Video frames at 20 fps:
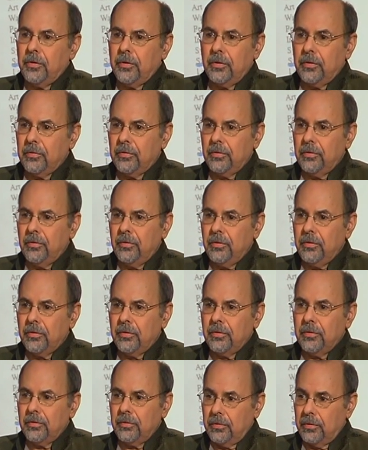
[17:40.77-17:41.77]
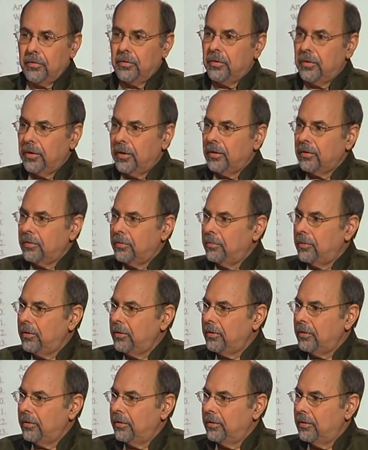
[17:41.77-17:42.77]
guild or union. You already got the
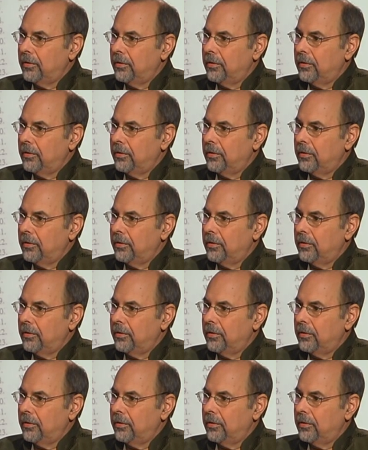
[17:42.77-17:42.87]
money.